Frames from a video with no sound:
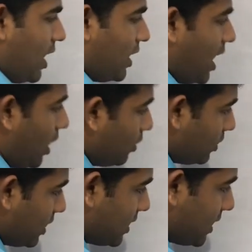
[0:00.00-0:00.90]
Now,
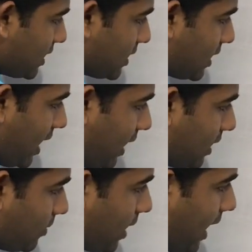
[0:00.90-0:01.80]
this is his leg
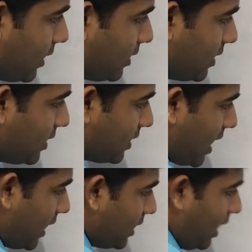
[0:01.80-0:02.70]
and this is
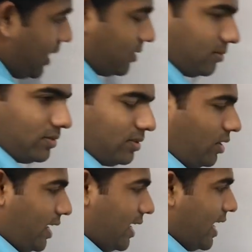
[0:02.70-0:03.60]
the other leg,
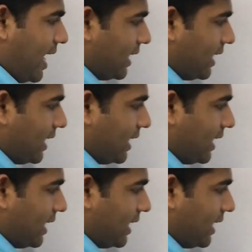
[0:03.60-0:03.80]
okay?